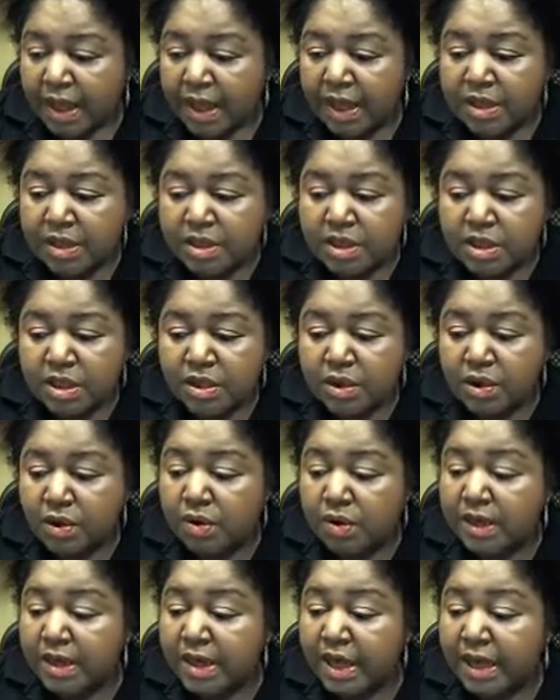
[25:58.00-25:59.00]
And you know,
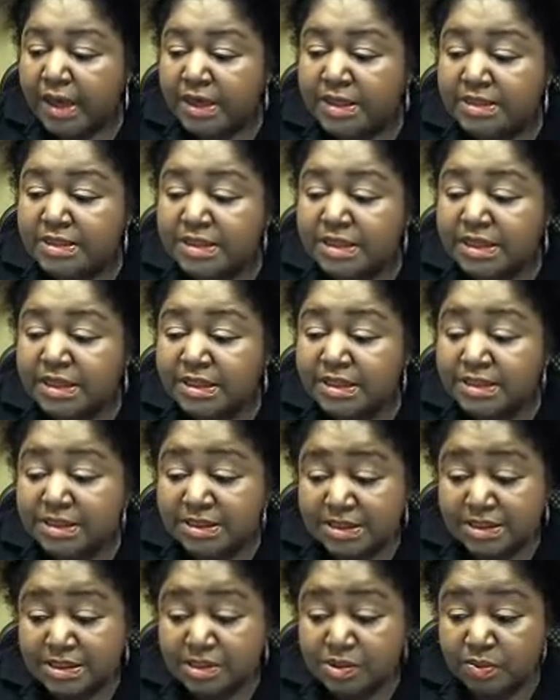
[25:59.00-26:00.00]
guys,
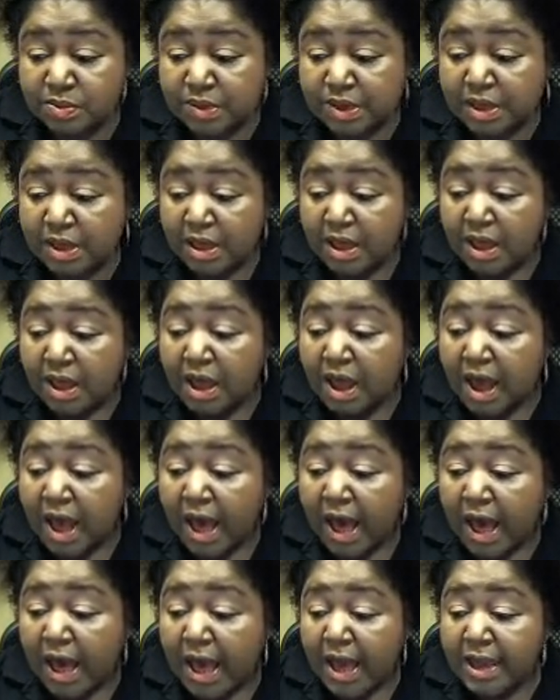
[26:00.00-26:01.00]
listen to me.
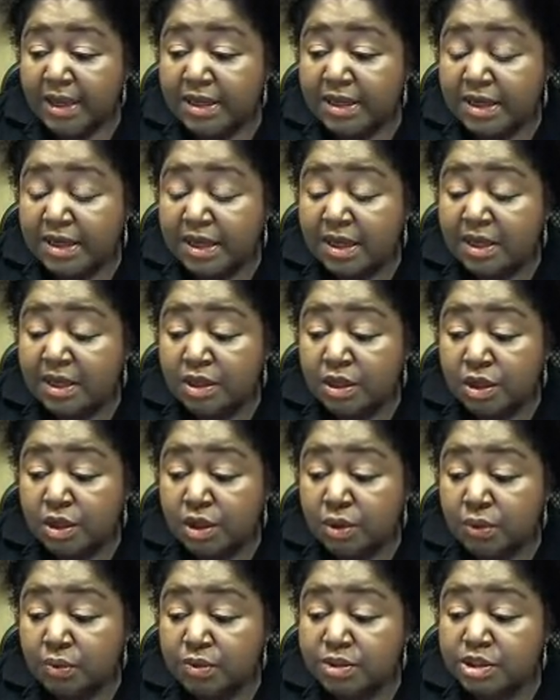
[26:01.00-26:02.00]
I need
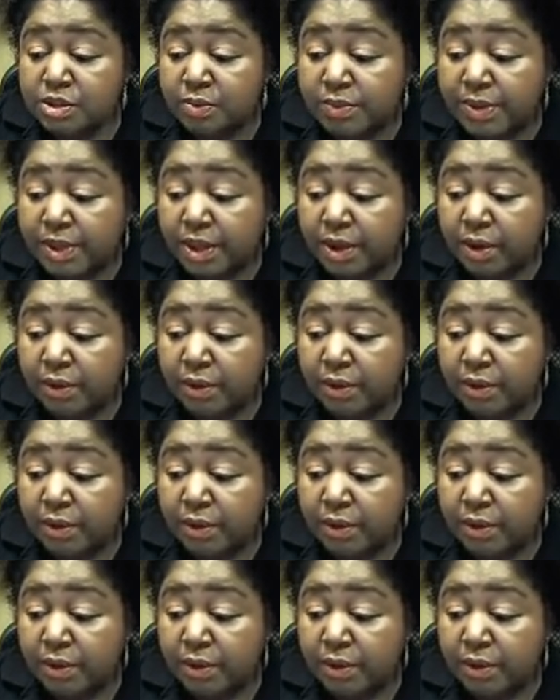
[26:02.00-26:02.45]
you to be